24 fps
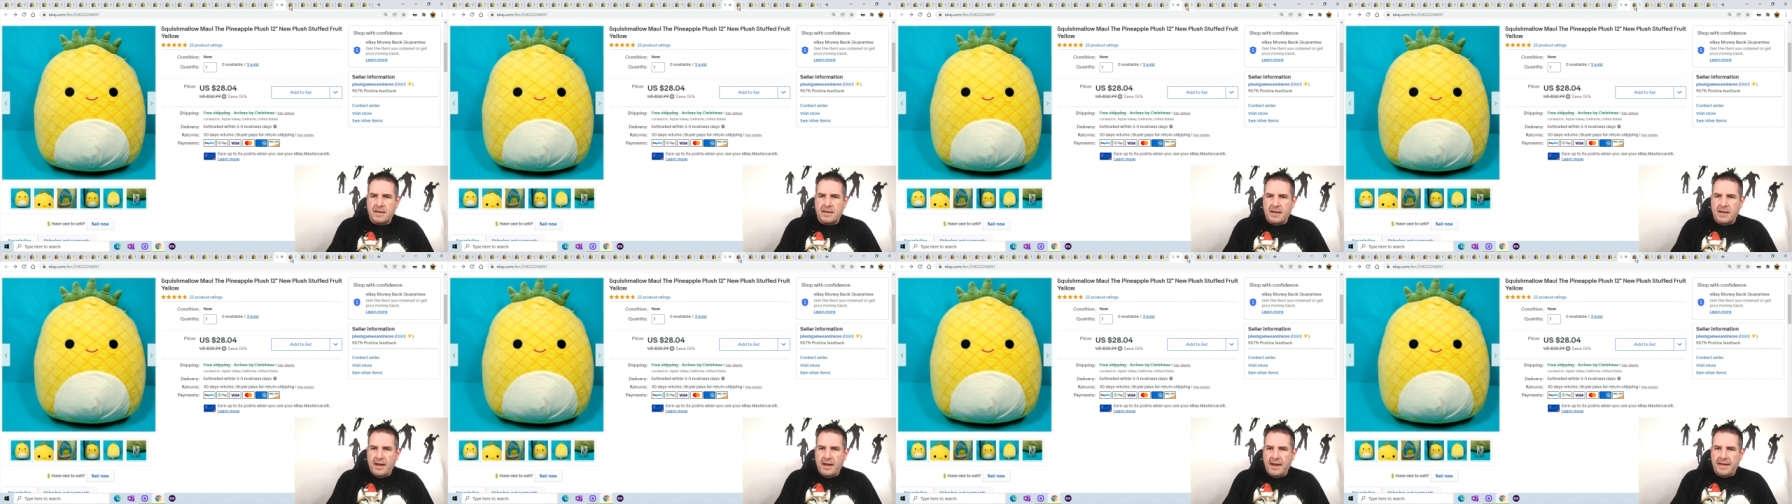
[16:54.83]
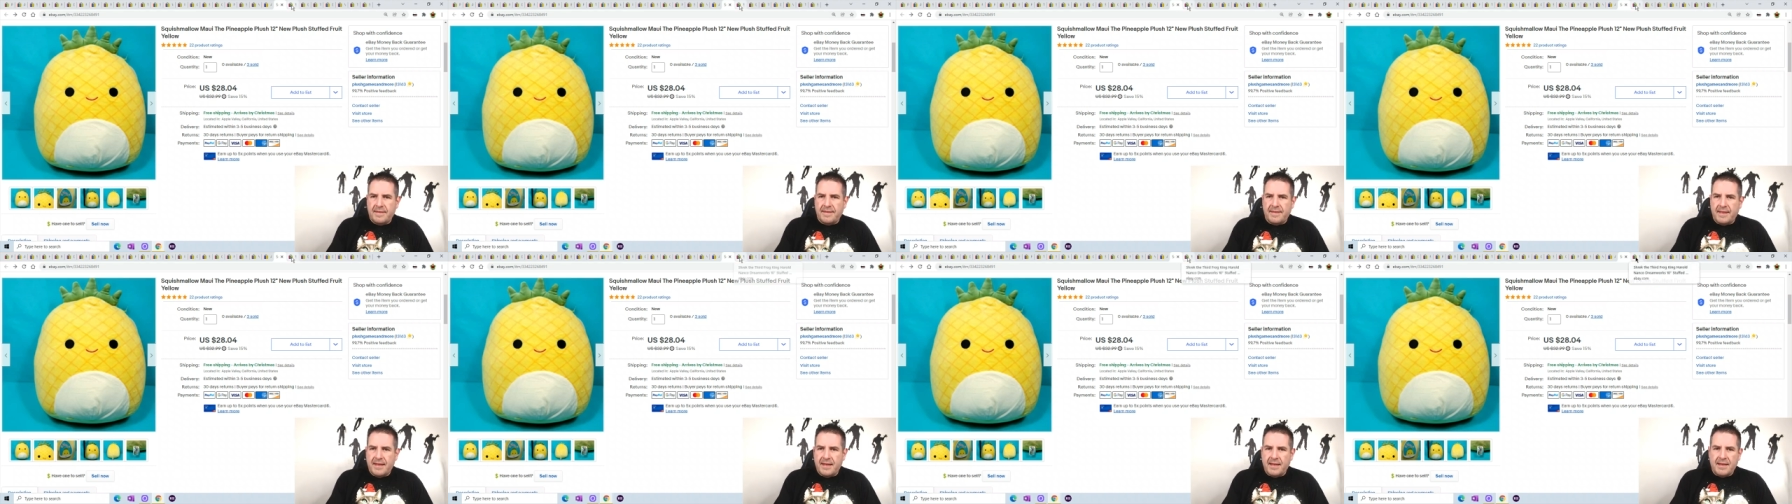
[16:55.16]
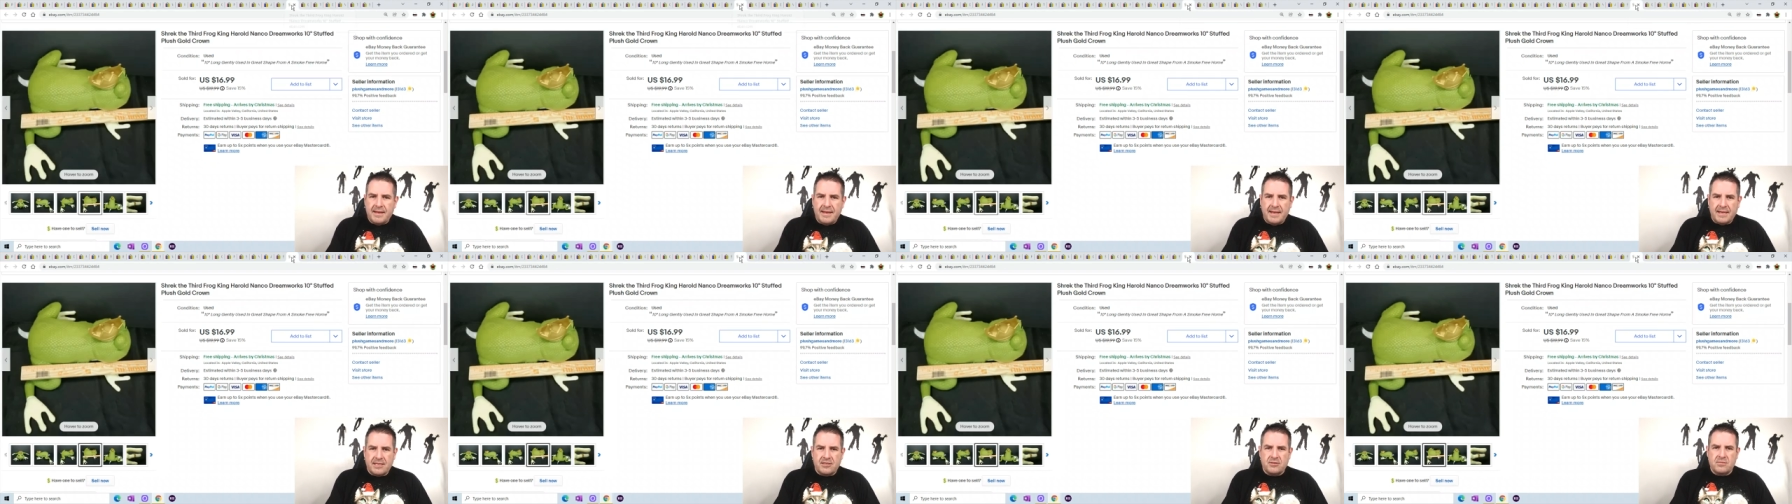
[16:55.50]
Alright, the
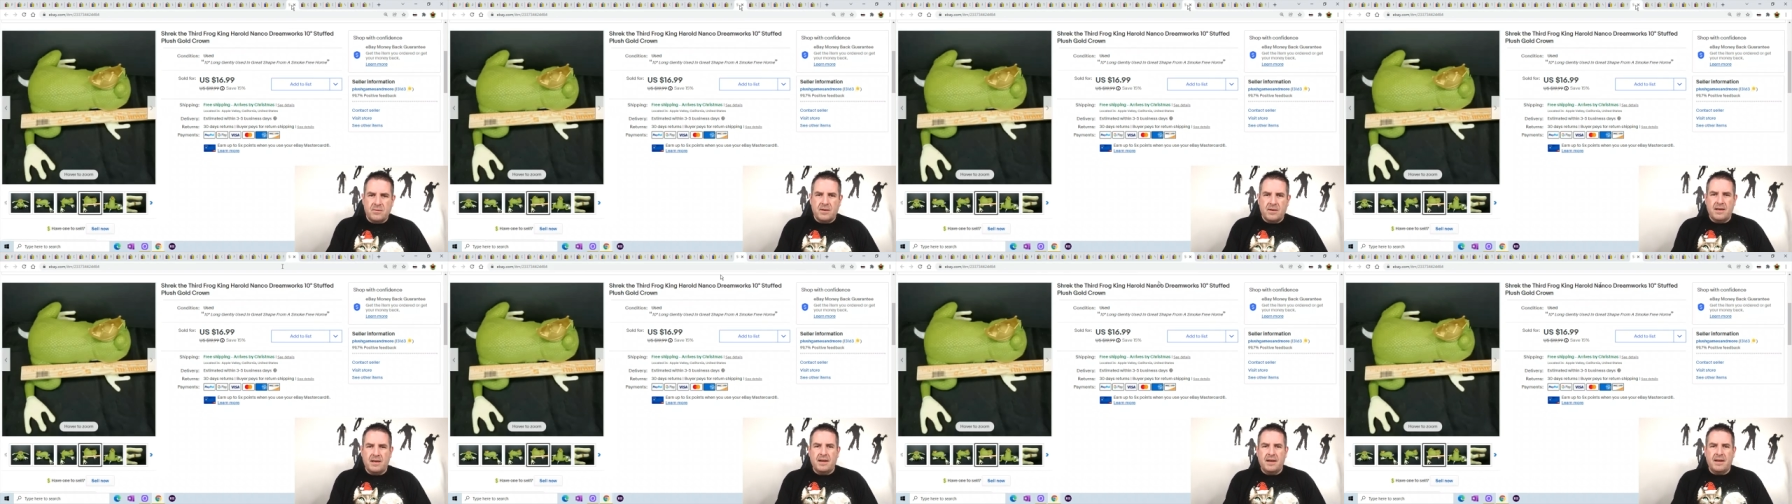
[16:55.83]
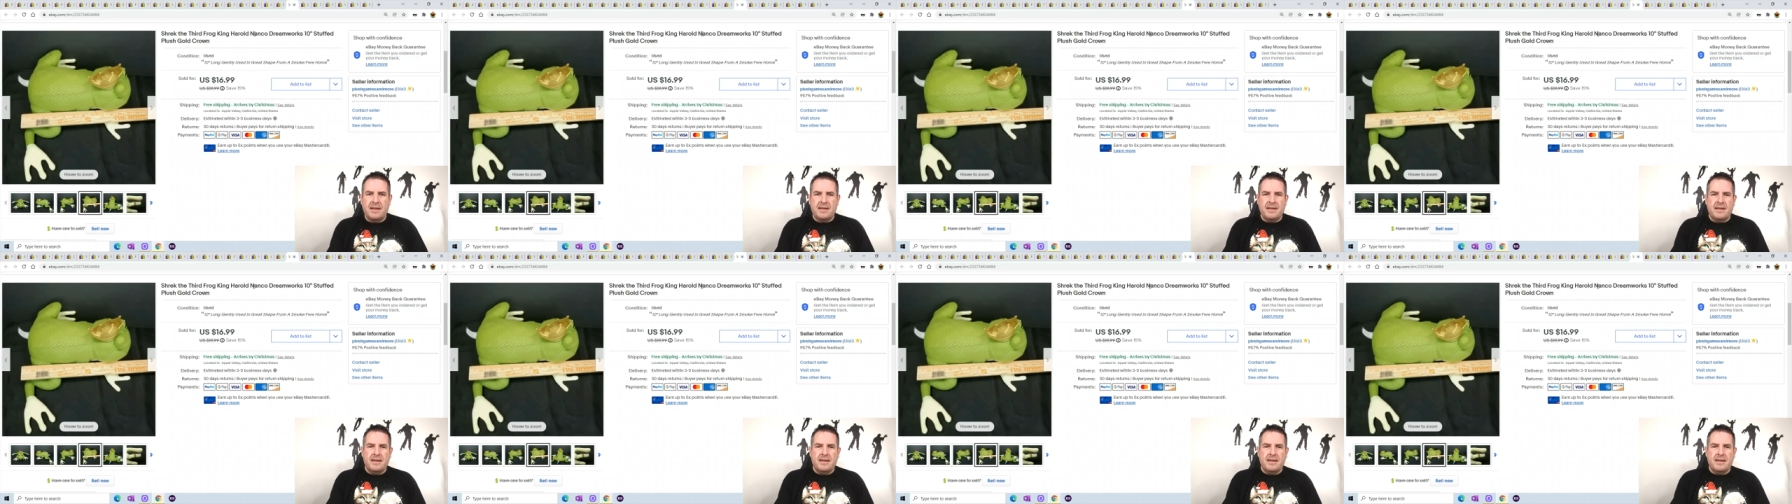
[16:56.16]
next one.